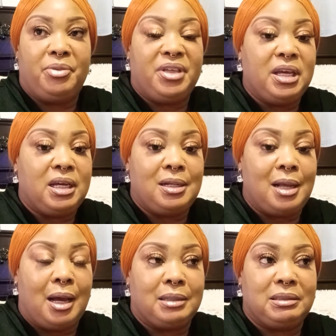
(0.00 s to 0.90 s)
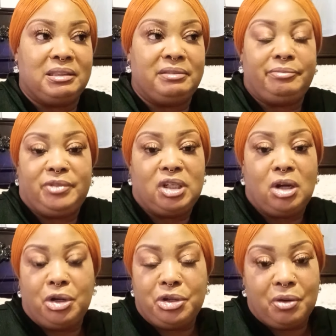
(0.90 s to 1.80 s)
thinking that, you
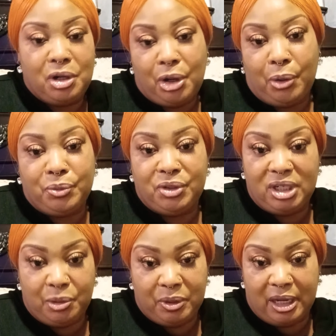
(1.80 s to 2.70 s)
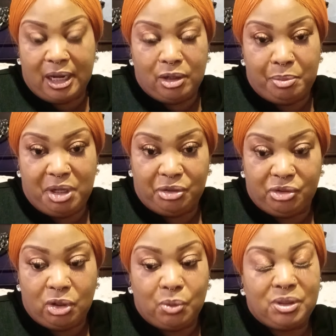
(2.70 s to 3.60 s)
know, you're alone dealing with
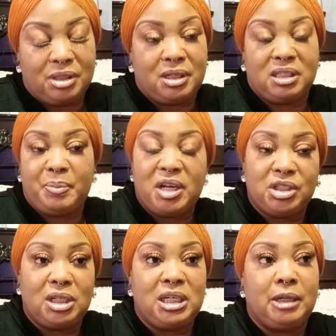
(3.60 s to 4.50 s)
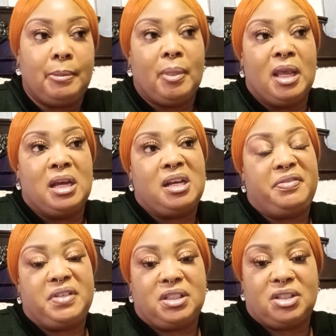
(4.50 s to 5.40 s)
endometriosis, especially
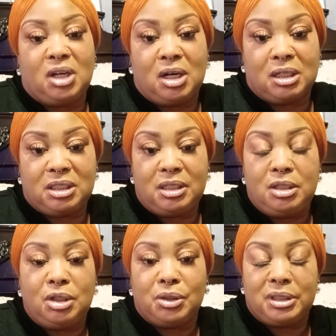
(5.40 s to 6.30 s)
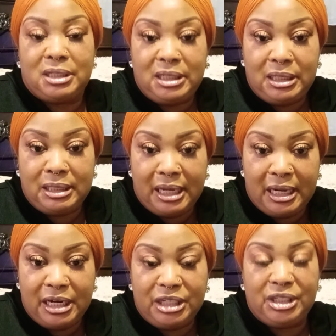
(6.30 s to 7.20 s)
if it starts in your
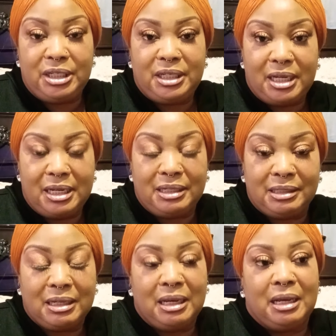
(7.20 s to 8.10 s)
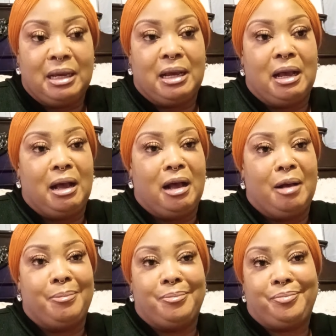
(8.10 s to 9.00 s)
teenage years.
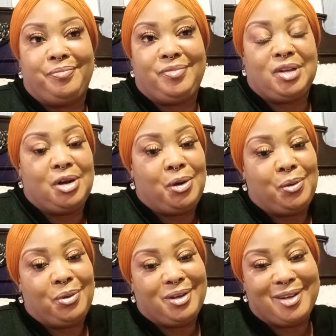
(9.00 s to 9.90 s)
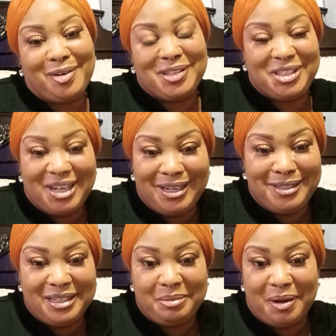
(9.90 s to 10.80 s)
You know, our channel is